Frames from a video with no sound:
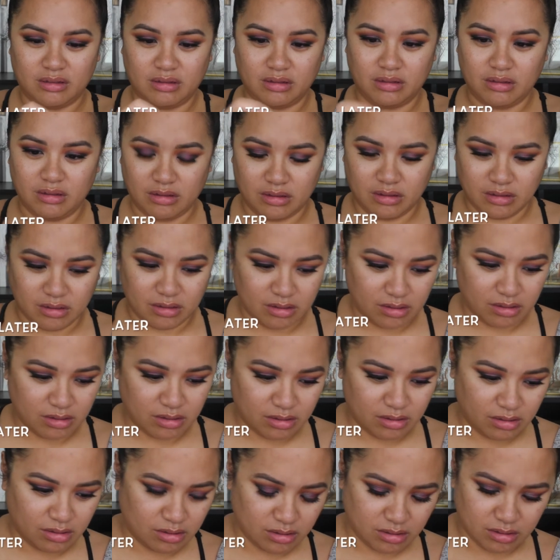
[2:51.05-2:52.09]

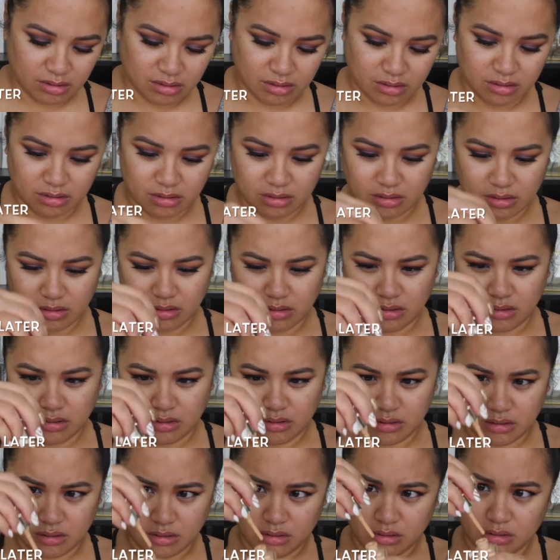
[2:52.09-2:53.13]

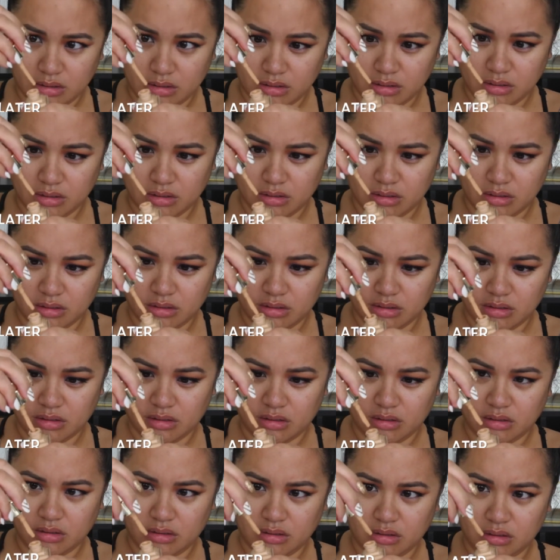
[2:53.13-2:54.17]

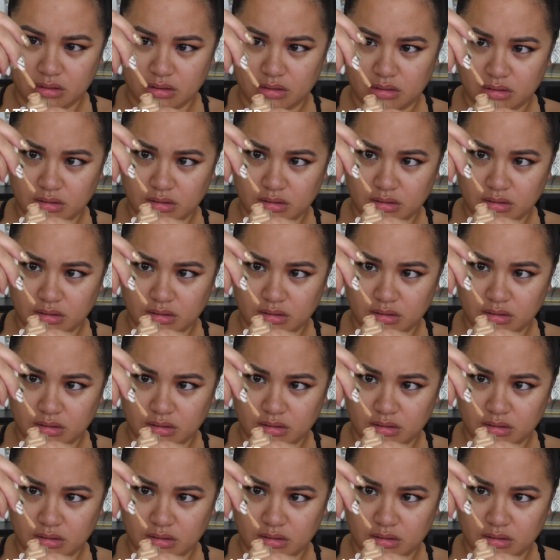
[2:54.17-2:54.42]
Nobody speaks.